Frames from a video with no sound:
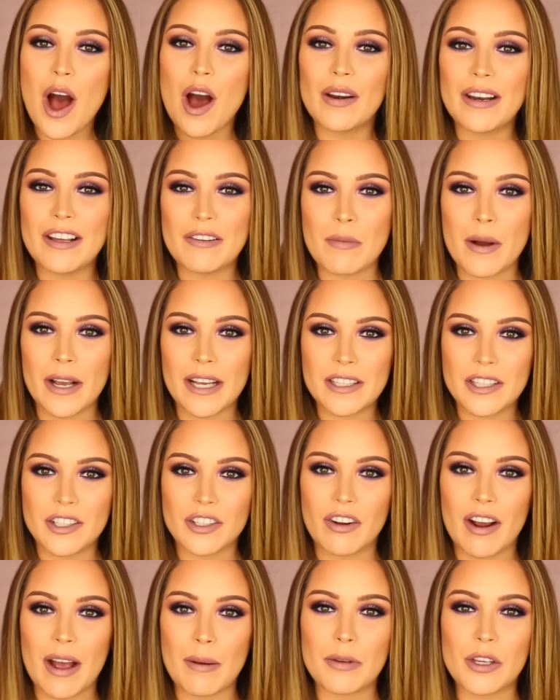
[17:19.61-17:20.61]
I'll leave my
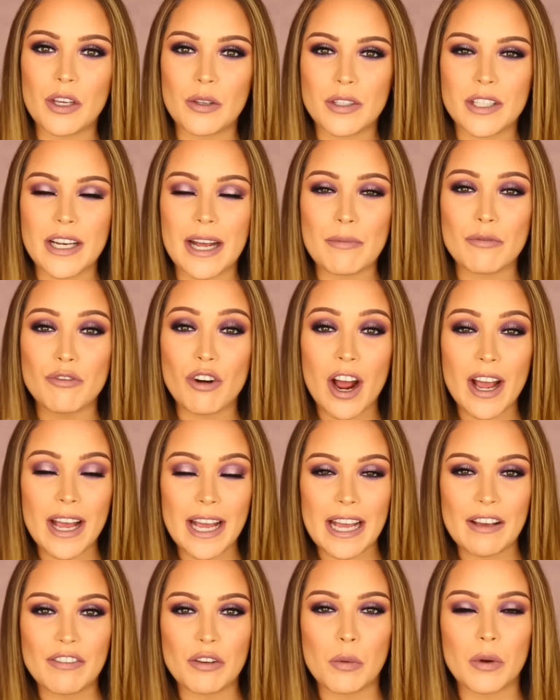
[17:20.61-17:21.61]
Instagram username right
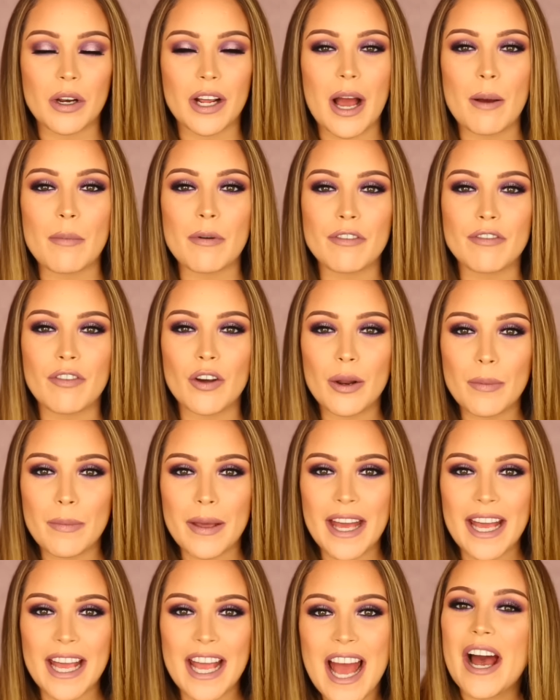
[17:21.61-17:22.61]
here if you want to come and follow
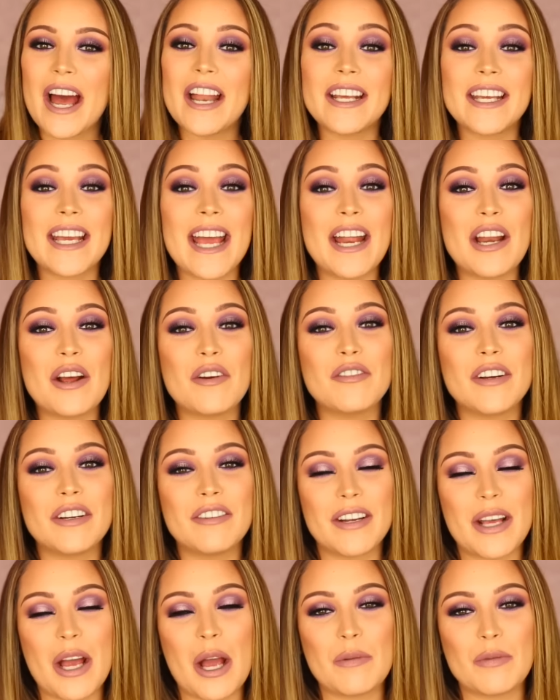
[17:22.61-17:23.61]
me. And again, I
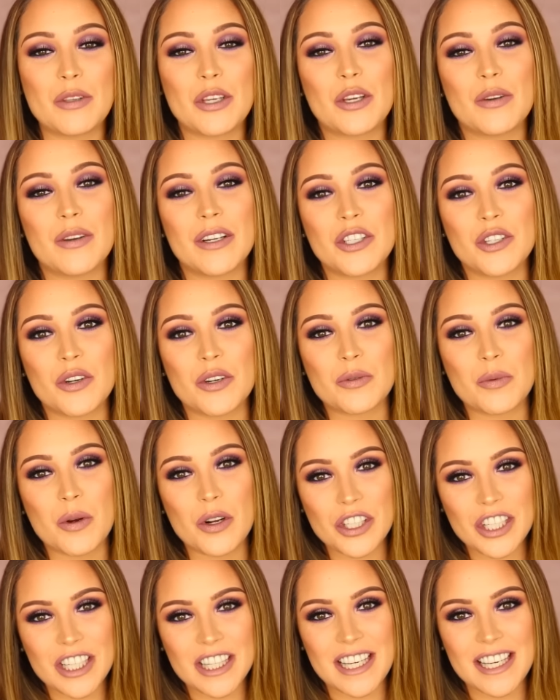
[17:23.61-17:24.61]
really, really hope that you enjoyed
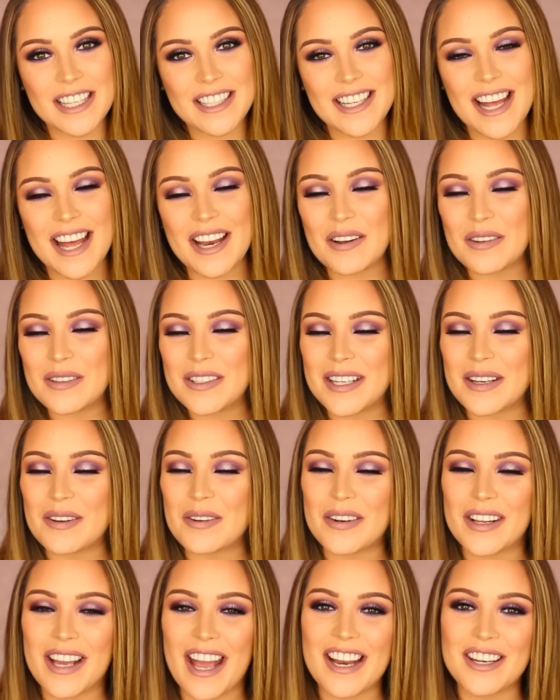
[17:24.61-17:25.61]
watching this and I'll see
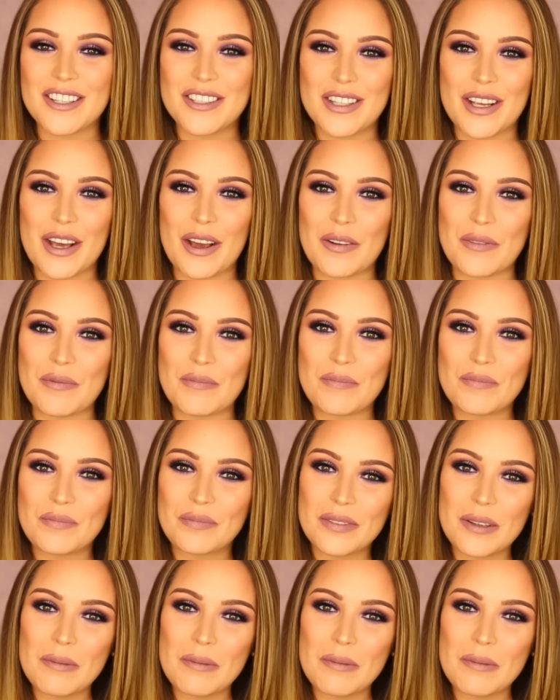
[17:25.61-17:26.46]
you all again soon.